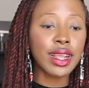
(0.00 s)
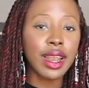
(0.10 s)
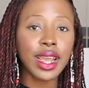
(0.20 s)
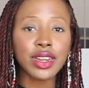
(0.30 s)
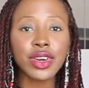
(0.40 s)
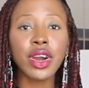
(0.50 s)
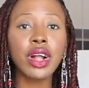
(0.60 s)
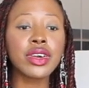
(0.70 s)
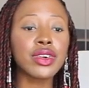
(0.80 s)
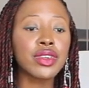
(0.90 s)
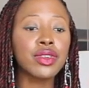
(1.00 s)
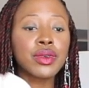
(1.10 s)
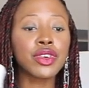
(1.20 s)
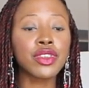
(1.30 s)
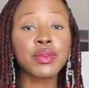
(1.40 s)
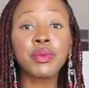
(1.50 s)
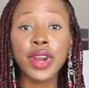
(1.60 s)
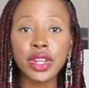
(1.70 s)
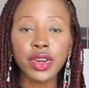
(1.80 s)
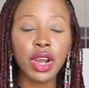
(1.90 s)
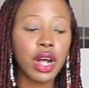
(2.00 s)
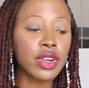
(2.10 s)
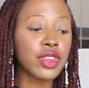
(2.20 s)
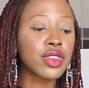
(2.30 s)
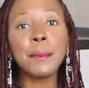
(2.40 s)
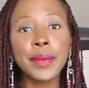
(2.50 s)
Like lighter colors or just brighter colors.